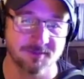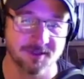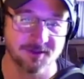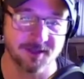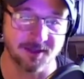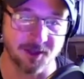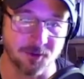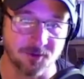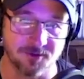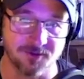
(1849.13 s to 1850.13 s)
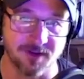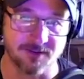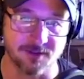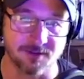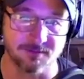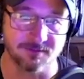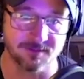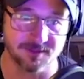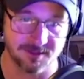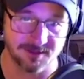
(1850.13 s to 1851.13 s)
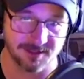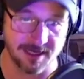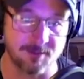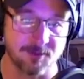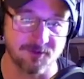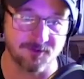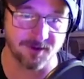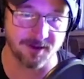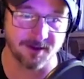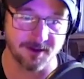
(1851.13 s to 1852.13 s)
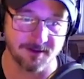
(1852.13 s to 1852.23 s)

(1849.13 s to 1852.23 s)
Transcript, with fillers: you know, that lone survivor type of uh,